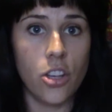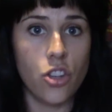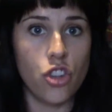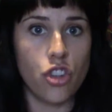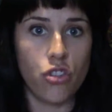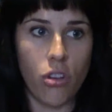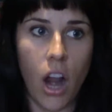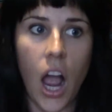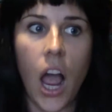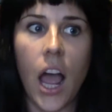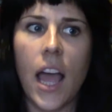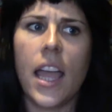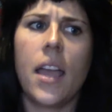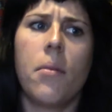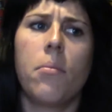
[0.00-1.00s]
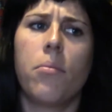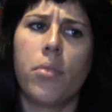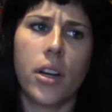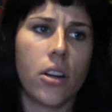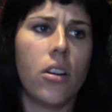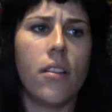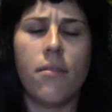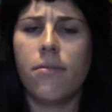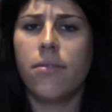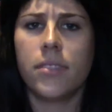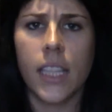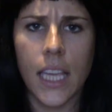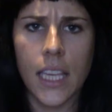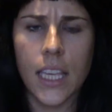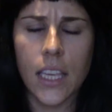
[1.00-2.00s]
dry and brittle and
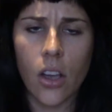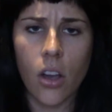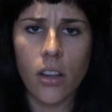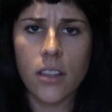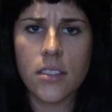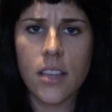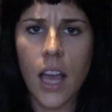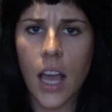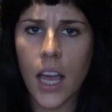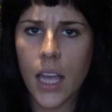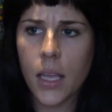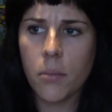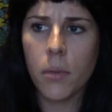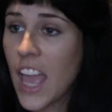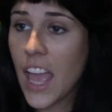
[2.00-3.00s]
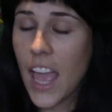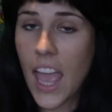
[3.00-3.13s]
flaky all the time.